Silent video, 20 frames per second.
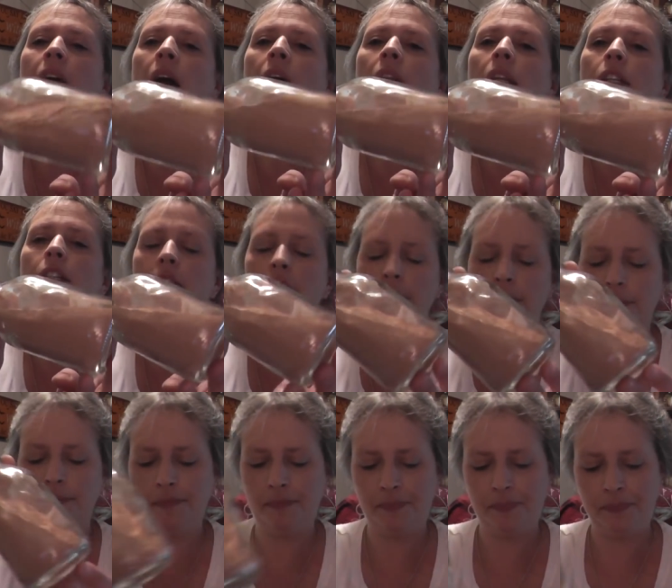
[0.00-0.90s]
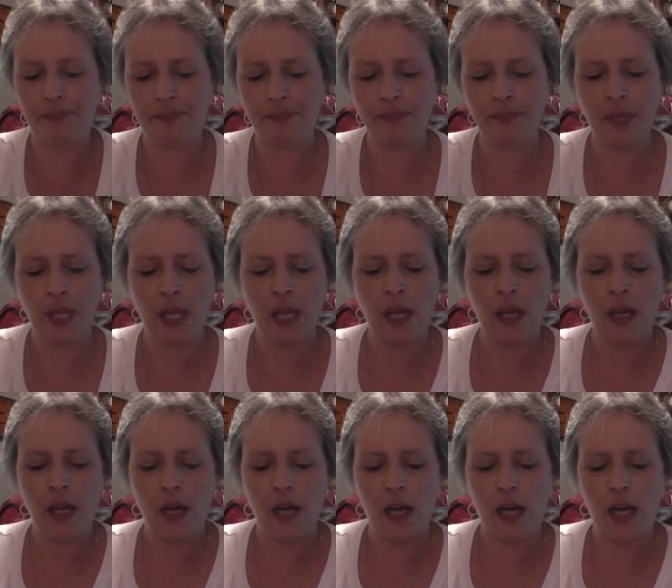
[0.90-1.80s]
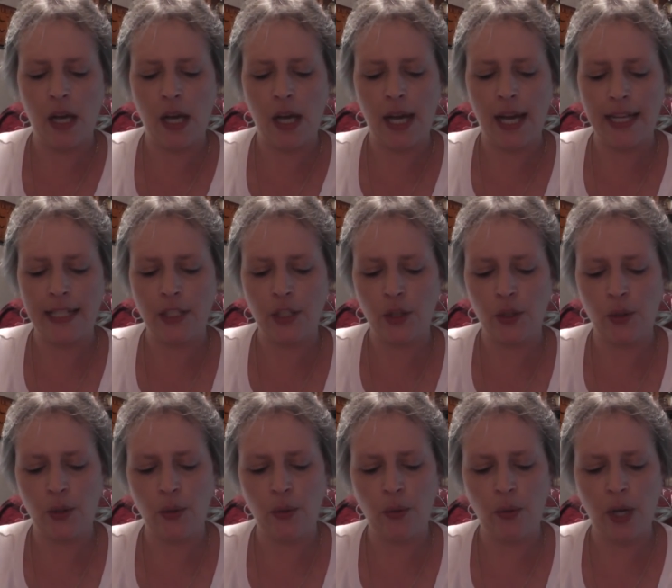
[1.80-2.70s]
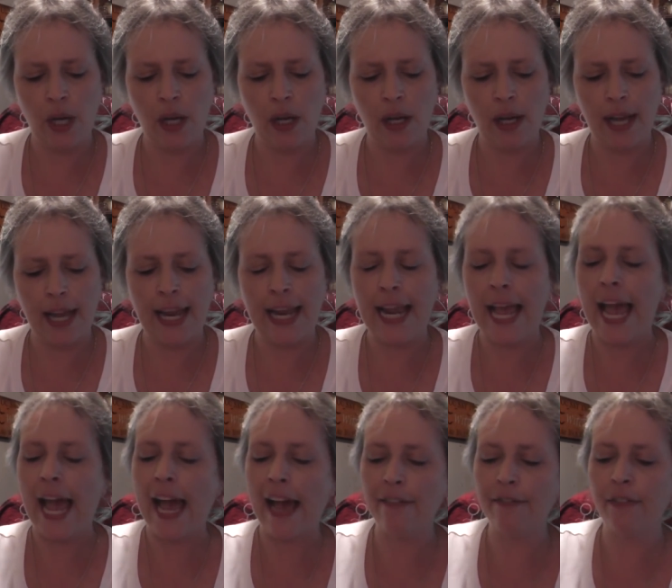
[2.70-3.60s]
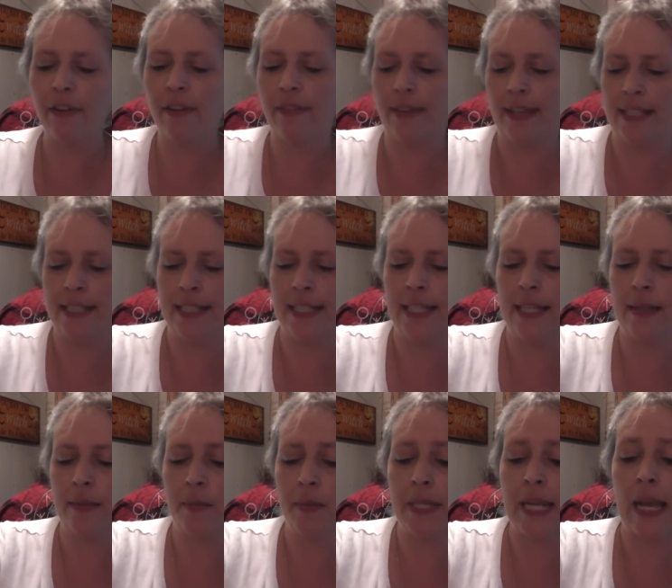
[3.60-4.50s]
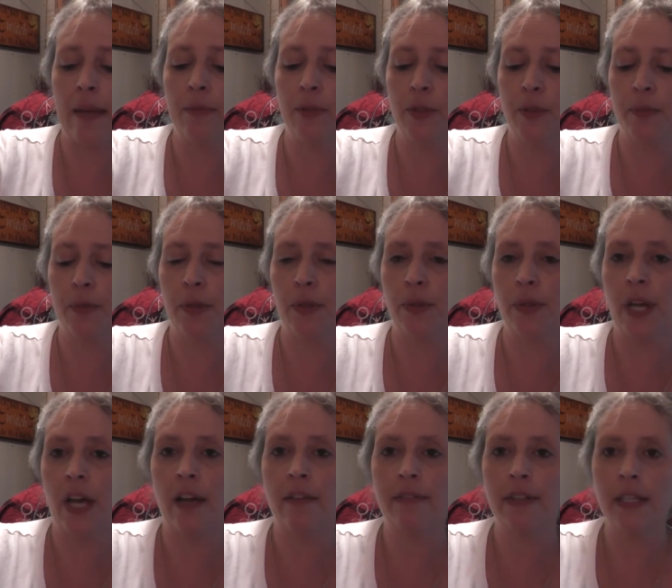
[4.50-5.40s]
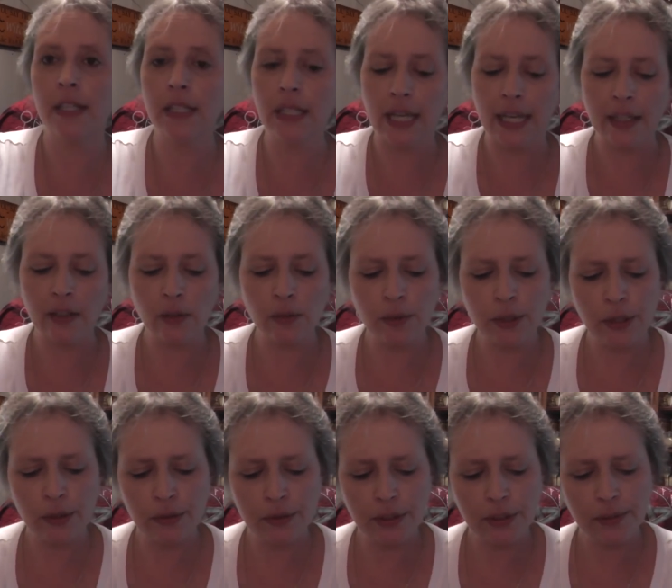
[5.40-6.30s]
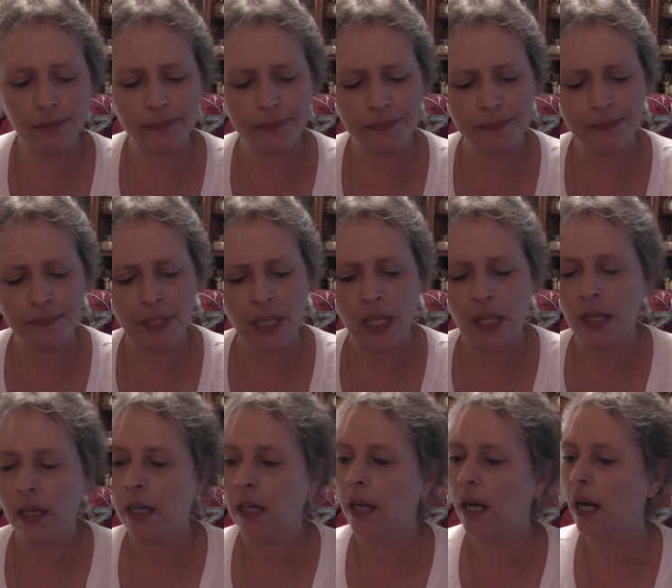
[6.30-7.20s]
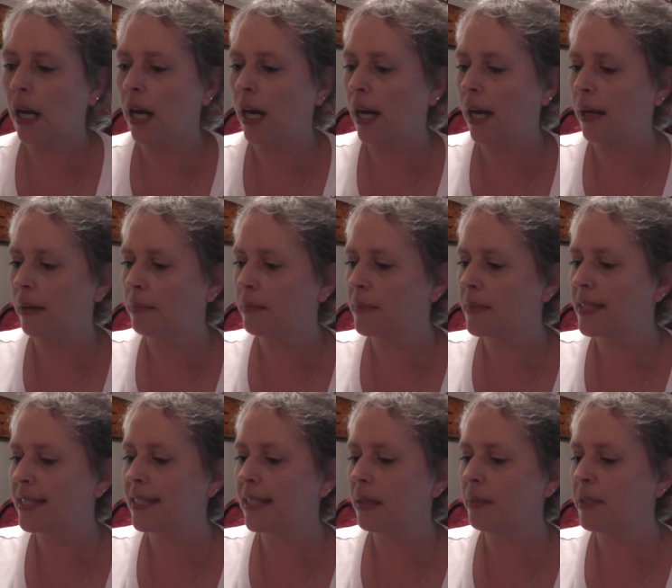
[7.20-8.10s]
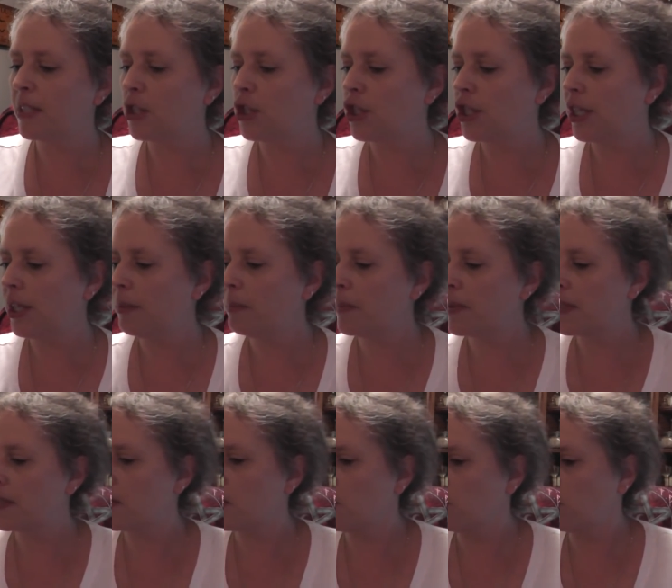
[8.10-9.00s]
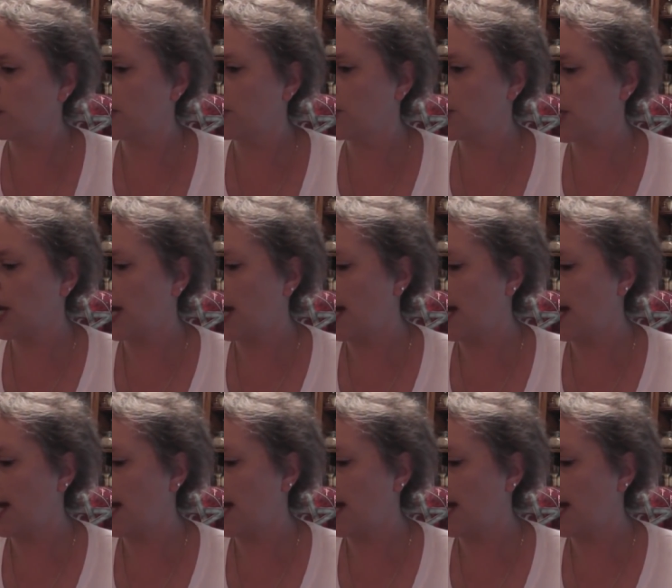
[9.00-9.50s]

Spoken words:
color. I do a half of a tablespoon of the galangal root. Cinnamon chips, which